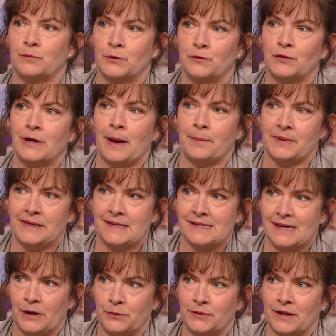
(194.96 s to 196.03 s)
removal companies
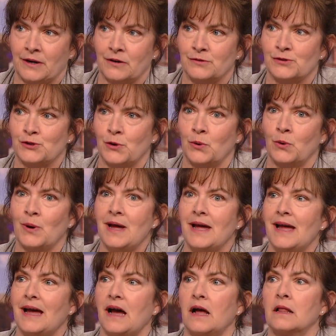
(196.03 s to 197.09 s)
out there. So
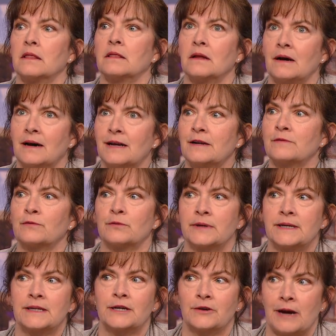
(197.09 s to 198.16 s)
a lot of
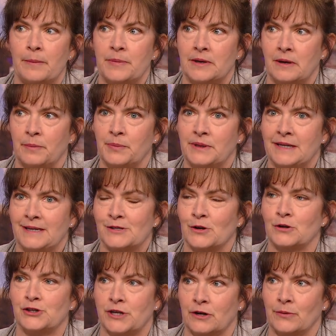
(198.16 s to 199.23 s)
really crappy companies
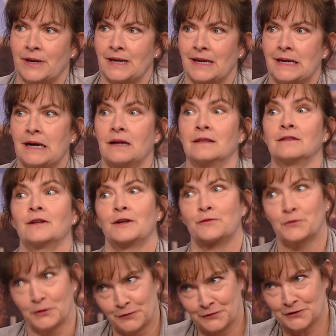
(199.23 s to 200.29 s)
are generating a lot of
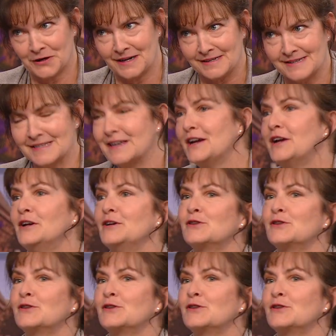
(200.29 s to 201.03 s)
work for us. Hmm.